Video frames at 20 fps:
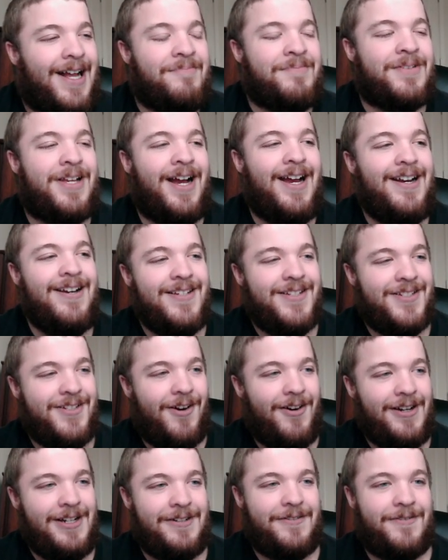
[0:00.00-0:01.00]
kind of
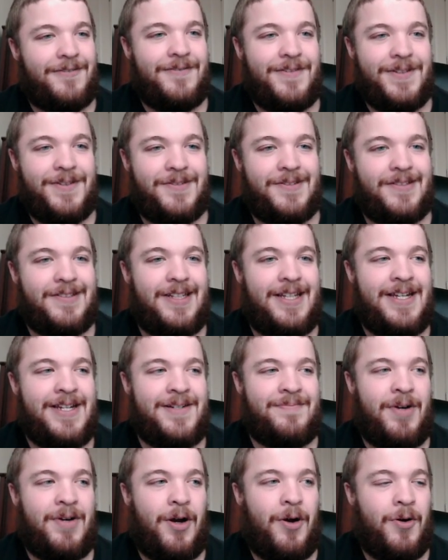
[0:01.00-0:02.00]
starting to feel
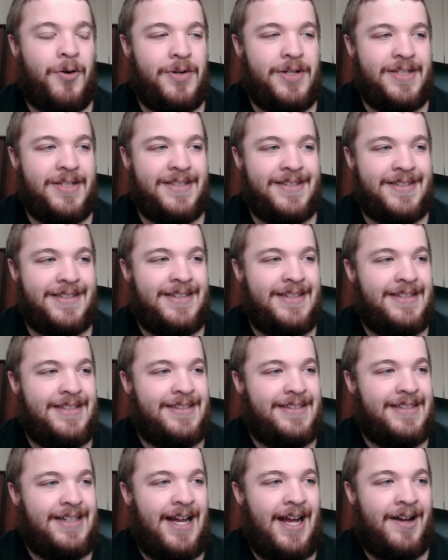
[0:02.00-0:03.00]
lame always
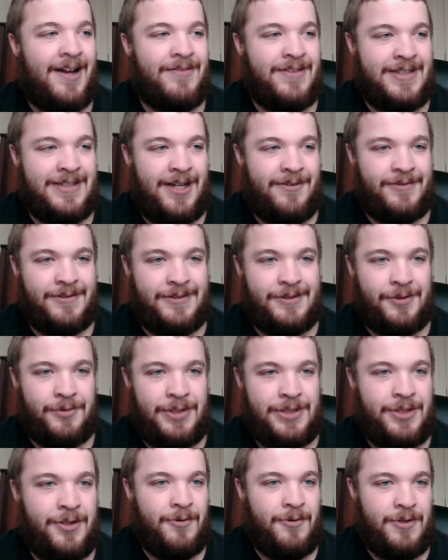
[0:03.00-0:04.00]
having Devin
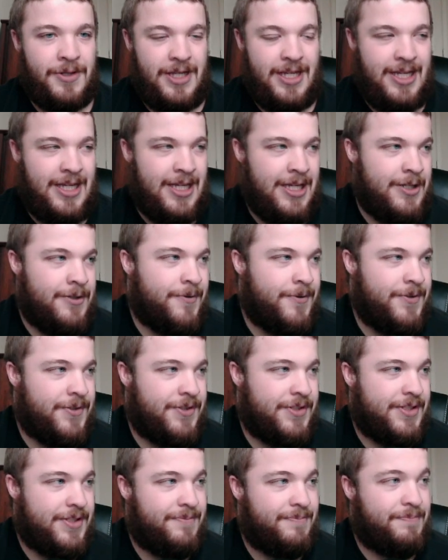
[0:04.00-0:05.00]
Lloyd the
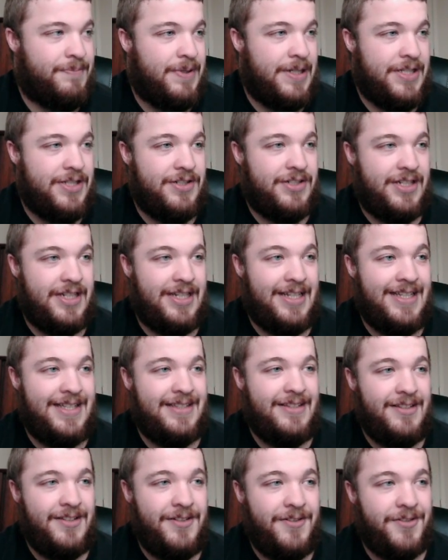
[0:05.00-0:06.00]
Eagles, but
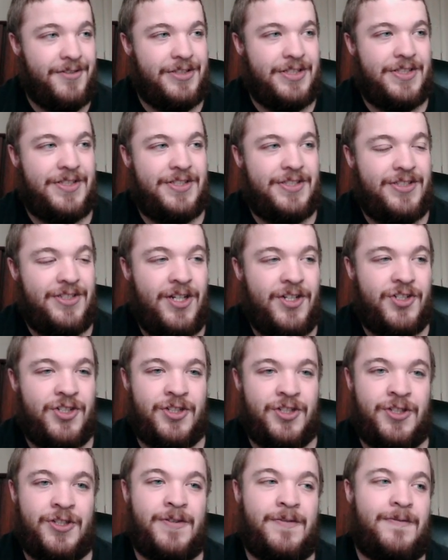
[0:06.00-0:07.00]
it's literally such a
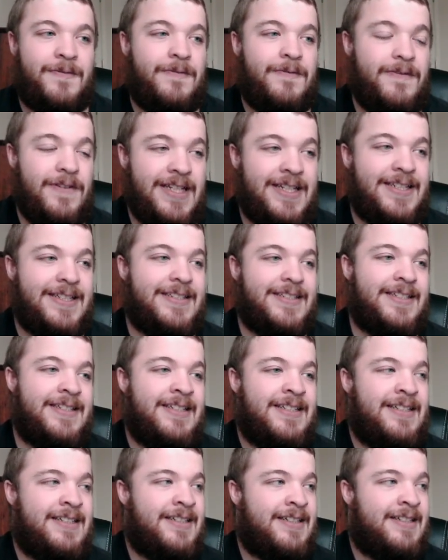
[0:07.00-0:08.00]
good fit.
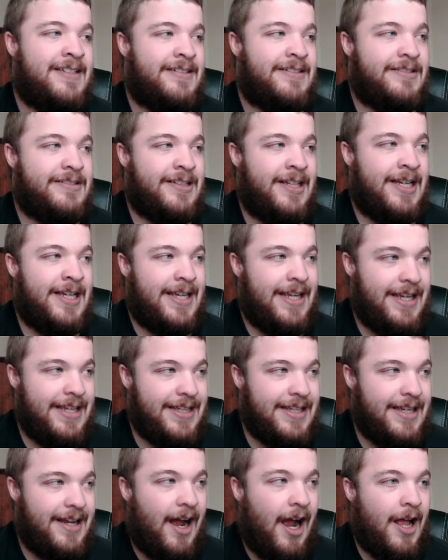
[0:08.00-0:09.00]
Like,
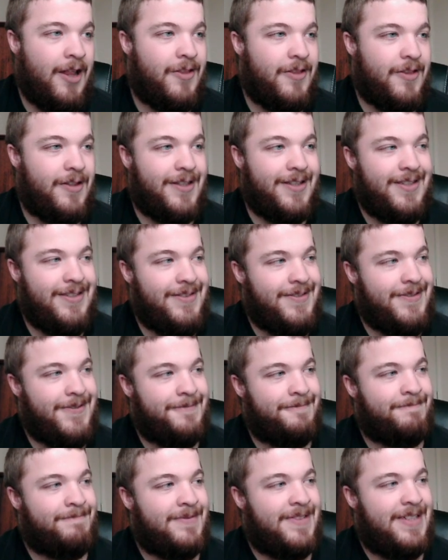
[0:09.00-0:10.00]
I
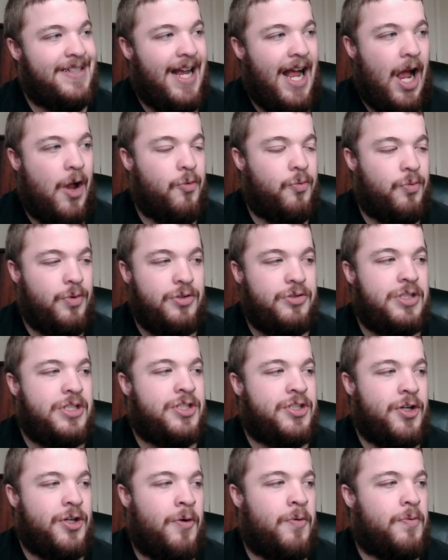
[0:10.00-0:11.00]
really
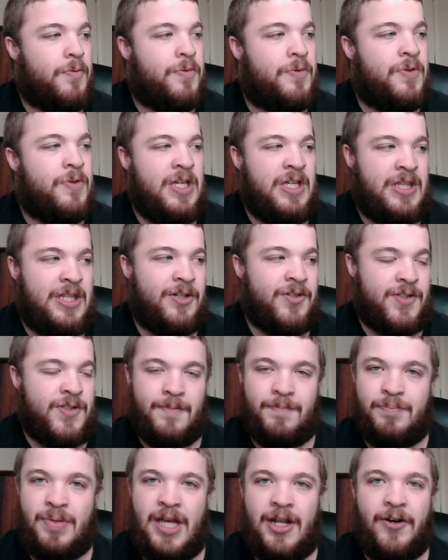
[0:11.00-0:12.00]
don't think there's a
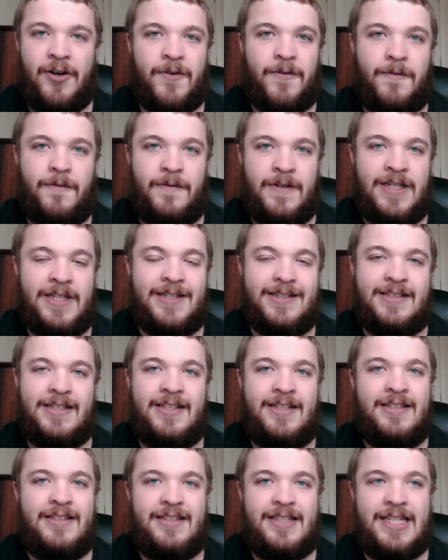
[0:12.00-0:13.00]
better fit
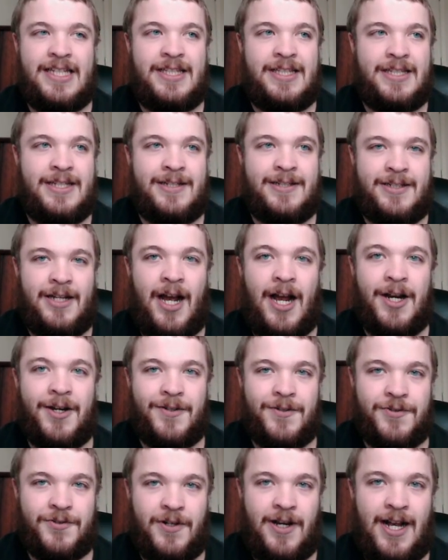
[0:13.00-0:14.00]
in the
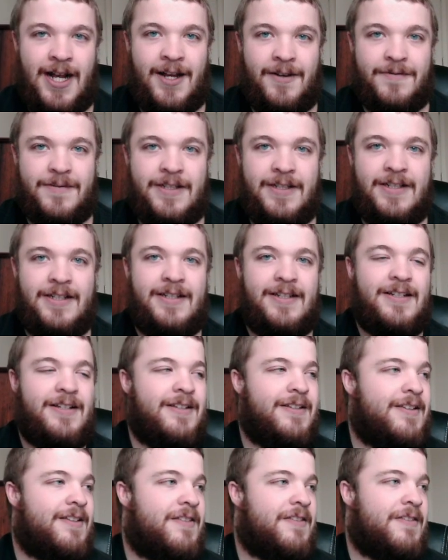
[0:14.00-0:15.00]
entire draft
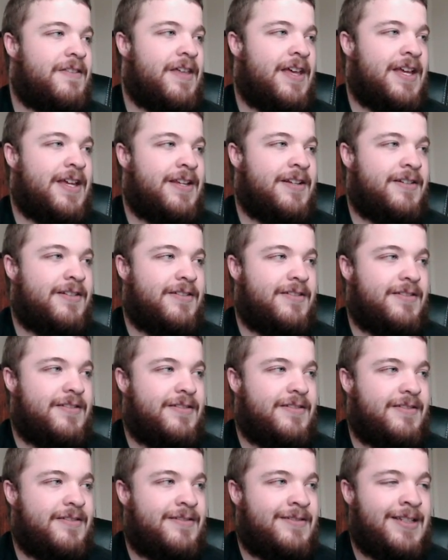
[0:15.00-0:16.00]
than
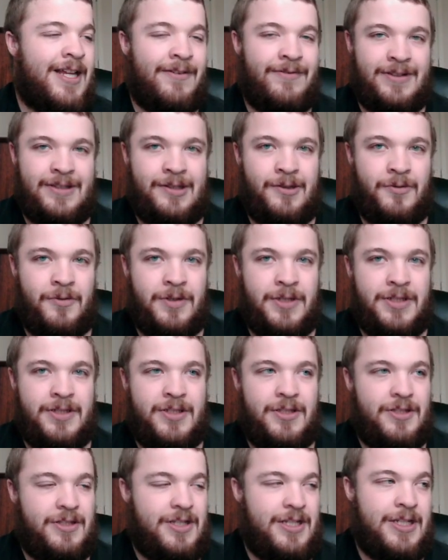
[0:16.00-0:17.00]
Devin Lloyd
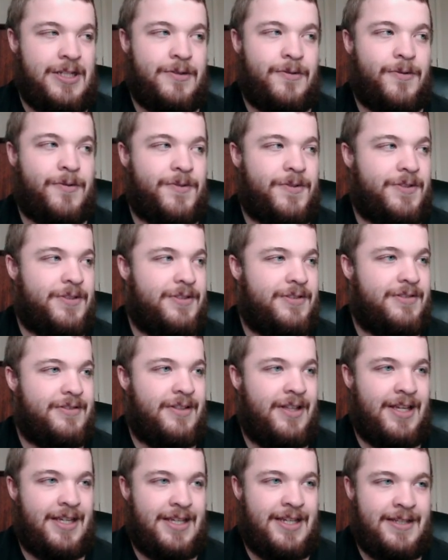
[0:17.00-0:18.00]
to the Eagles.
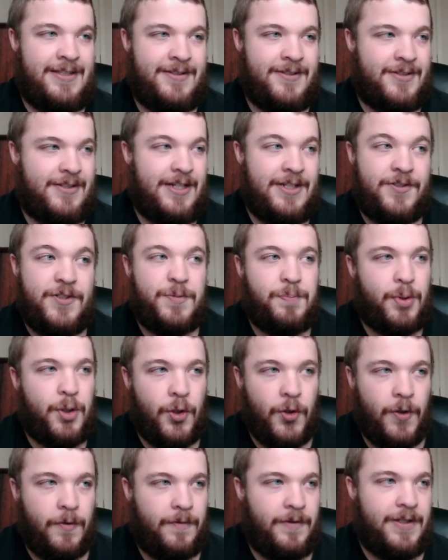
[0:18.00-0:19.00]
Like, it's just
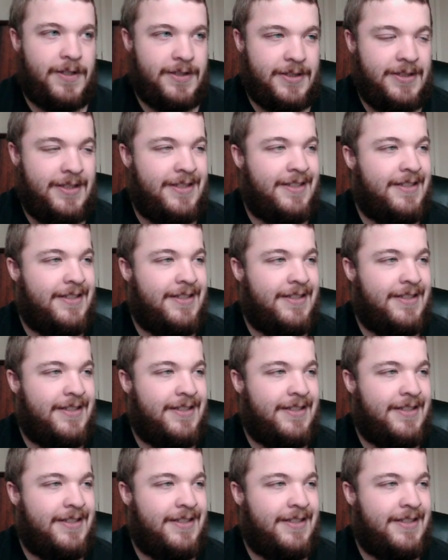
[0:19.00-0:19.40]
perfect.